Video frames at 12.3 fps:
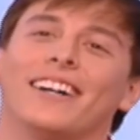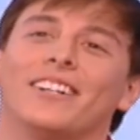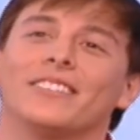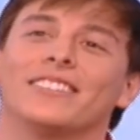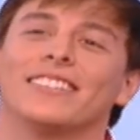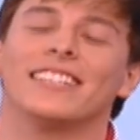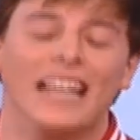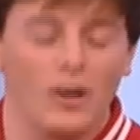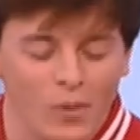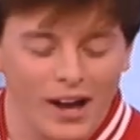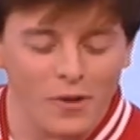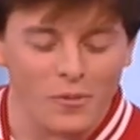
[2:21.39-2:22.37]
Uh,
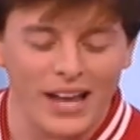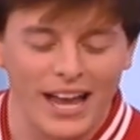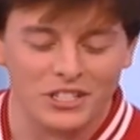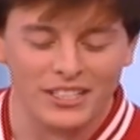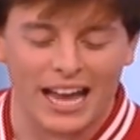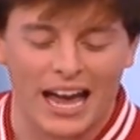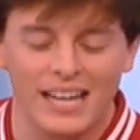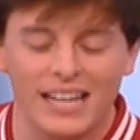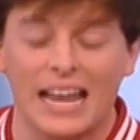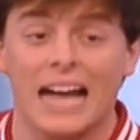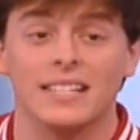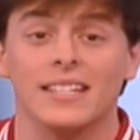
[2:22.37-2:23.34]
well, we actually
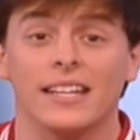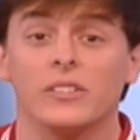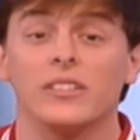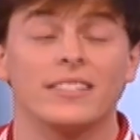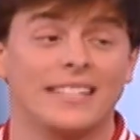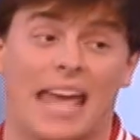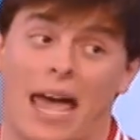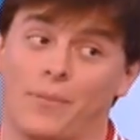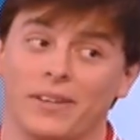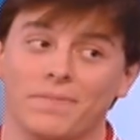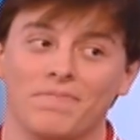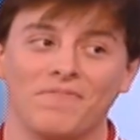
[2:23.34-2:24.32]
had an accidental
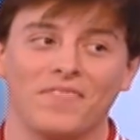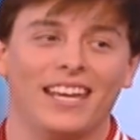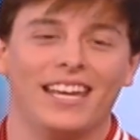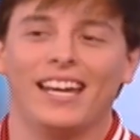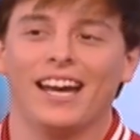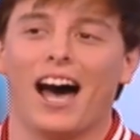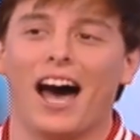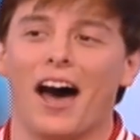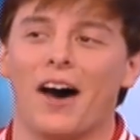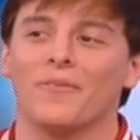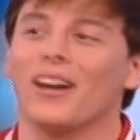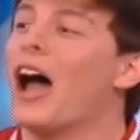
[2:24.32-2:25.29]
stabbing. Mm.
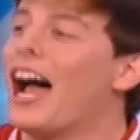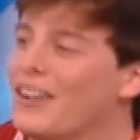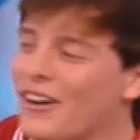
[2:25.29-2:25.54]
Uh,